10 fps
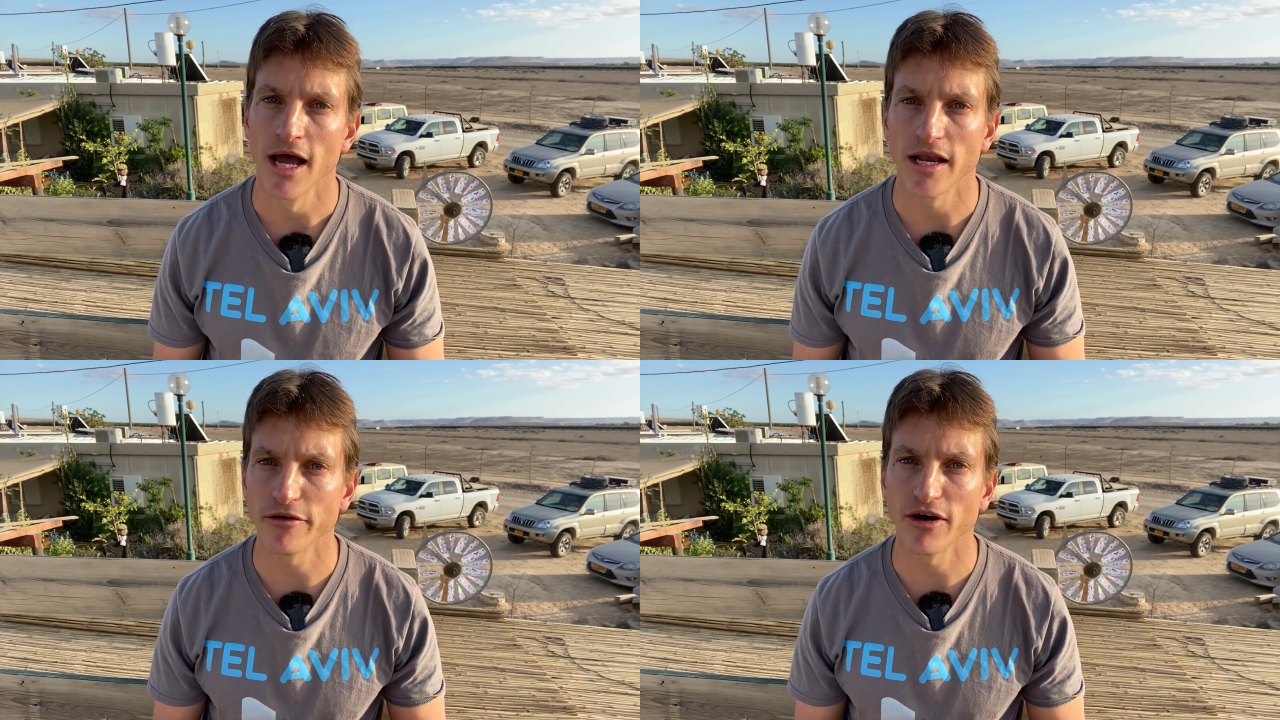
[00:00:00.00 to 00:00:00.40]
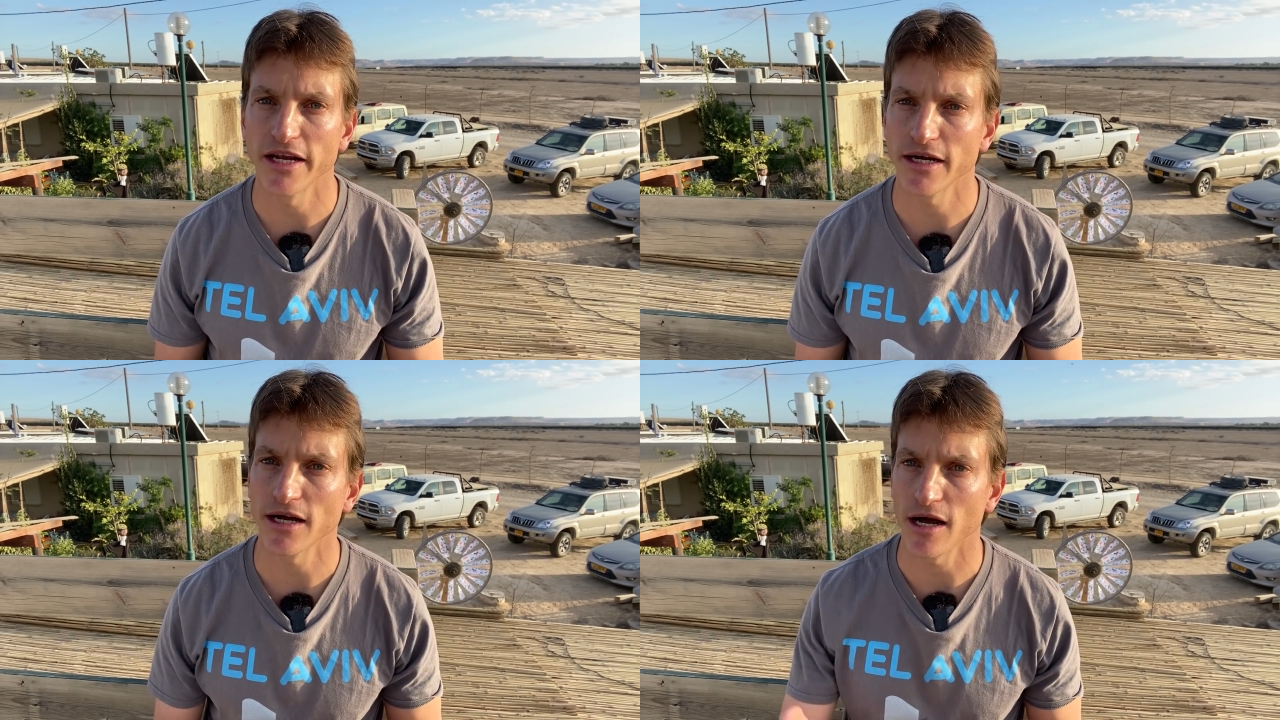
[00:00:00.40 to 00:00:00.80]
leave a
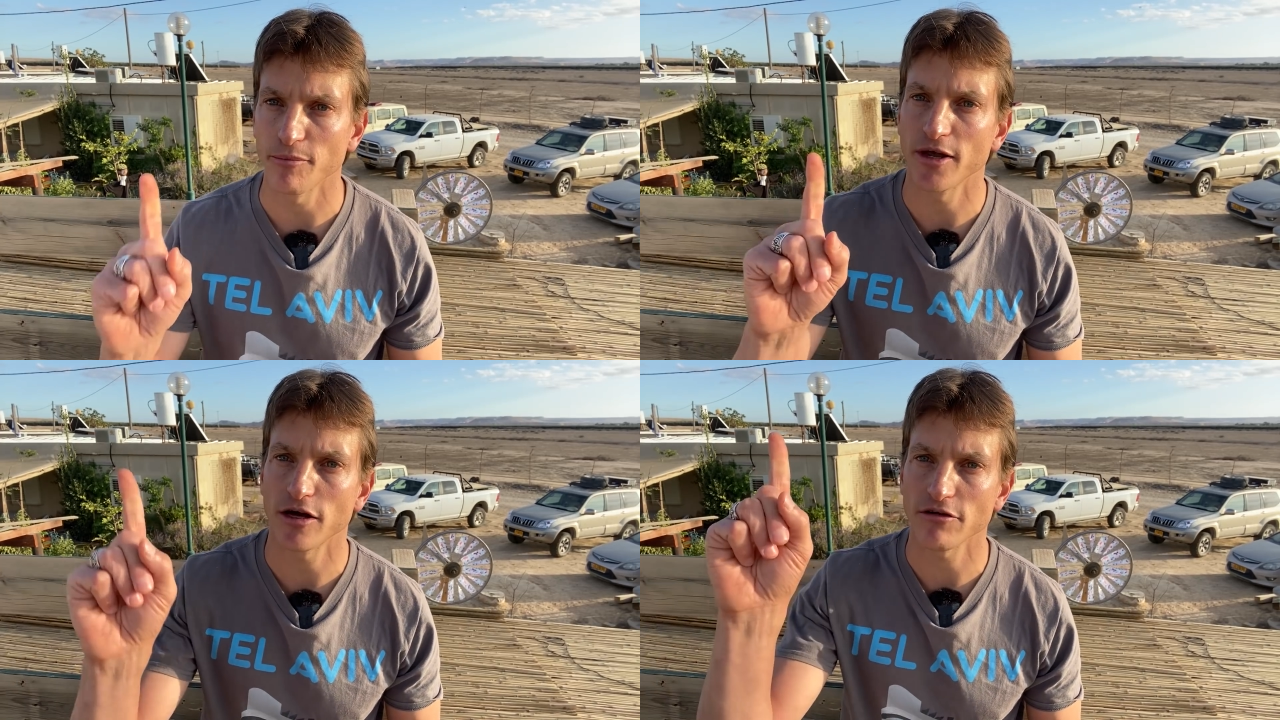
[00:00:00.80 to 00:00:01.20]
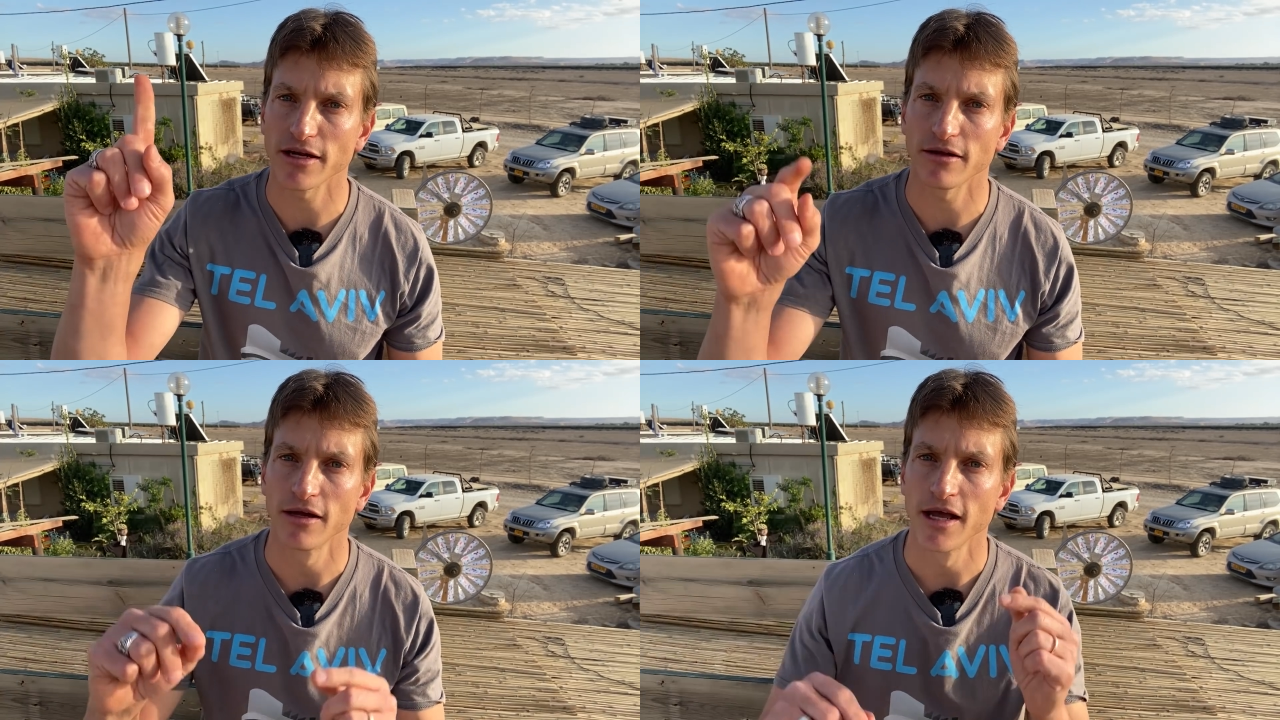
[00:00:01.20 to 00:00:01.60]
link up here
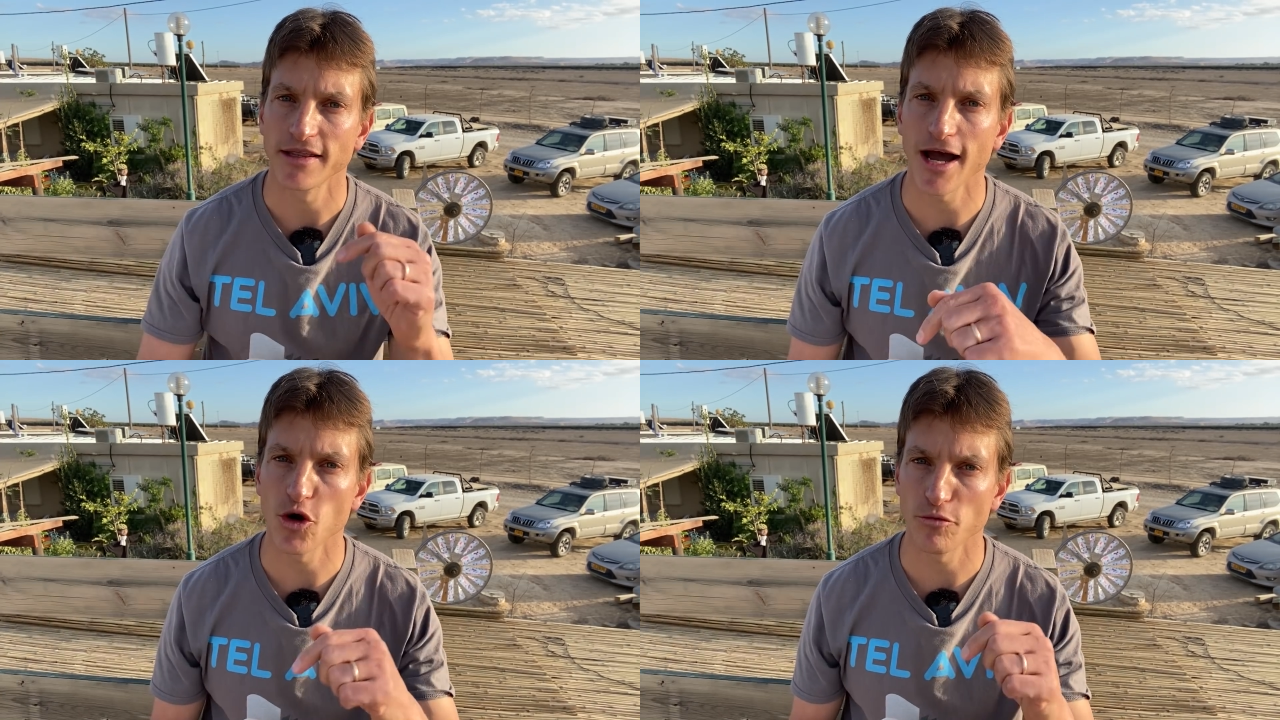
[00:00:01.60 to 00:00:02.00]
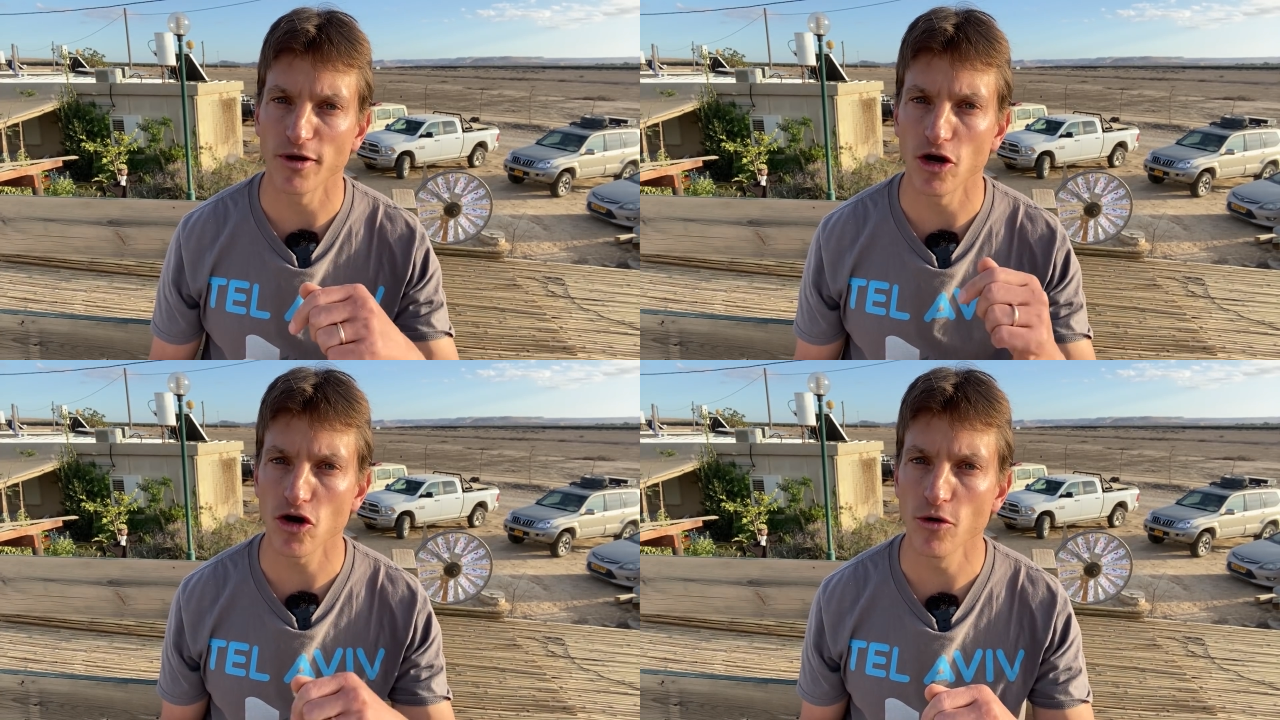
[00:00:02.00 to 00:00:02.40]
and down
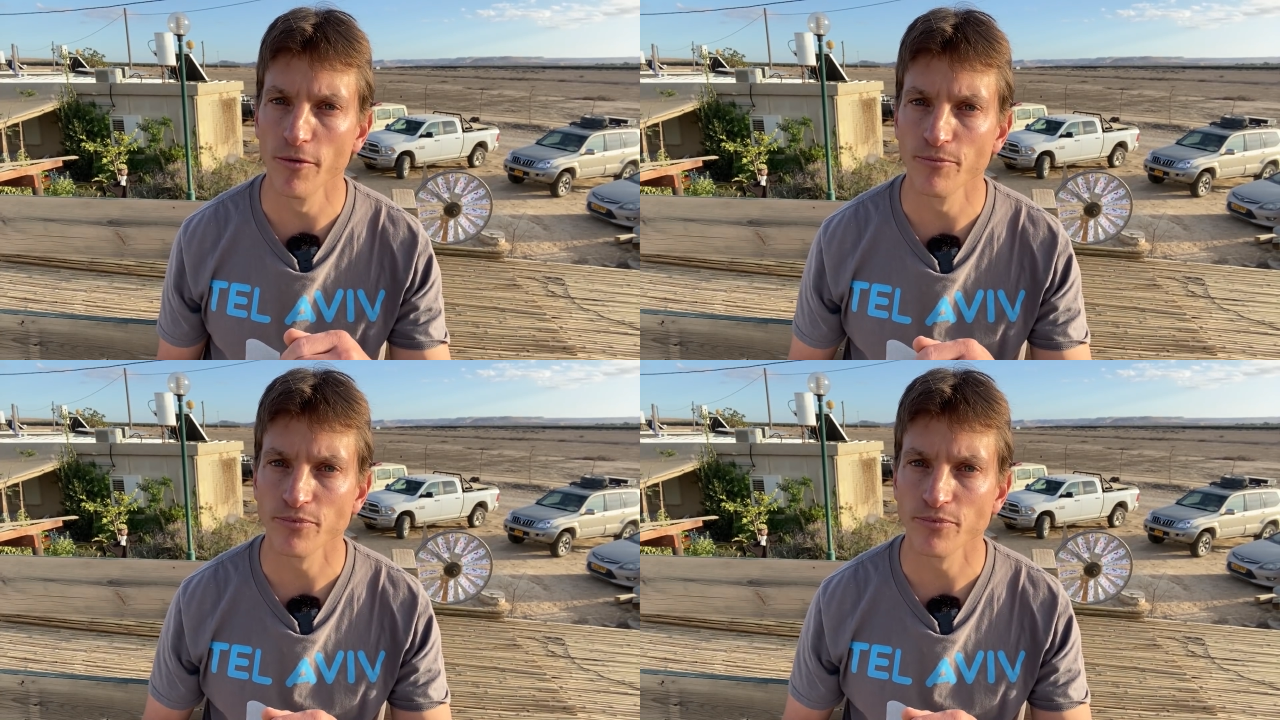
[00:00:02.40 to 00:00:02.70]
below.